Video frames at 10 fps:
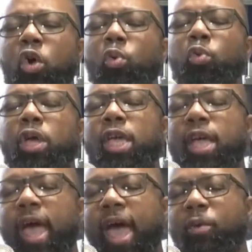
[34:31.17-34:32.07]

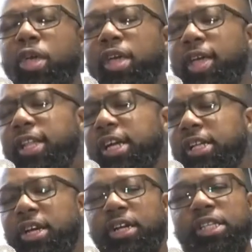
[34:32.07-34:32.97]
we can
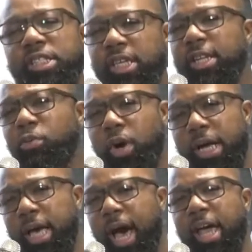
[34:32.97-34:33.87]
clearly see
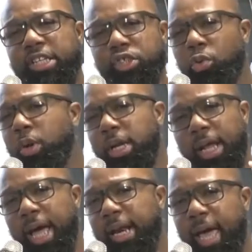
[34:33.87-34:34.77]
what God is doing in
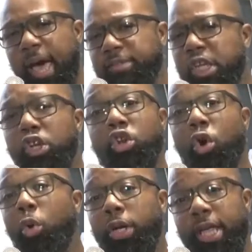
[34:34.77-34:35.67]
our lives, and
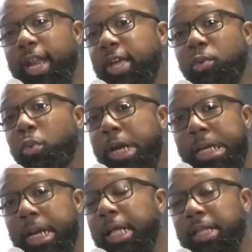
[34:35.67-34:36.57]
knowing that it was
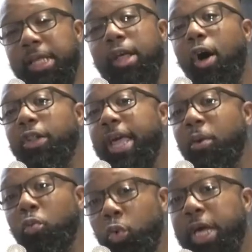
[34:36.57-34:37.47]
nothing
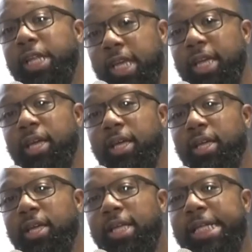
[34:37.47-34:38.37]
that we did
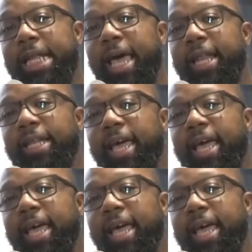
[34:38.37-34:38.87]
that